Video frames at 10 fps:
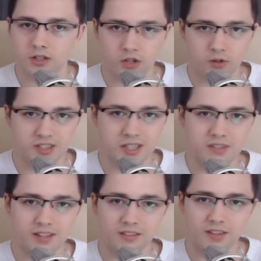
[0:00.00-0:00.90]
She always seems
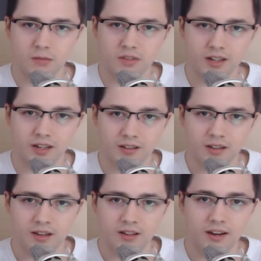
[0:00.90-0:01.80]
intimidating,
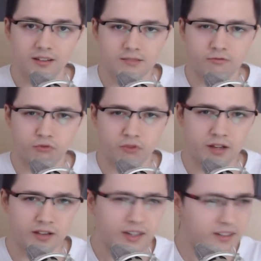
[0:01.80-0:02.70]
yet
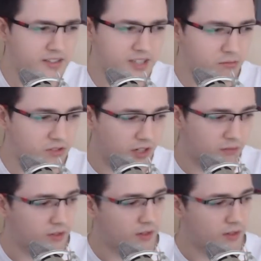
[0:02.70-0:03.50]
friendly at the same time.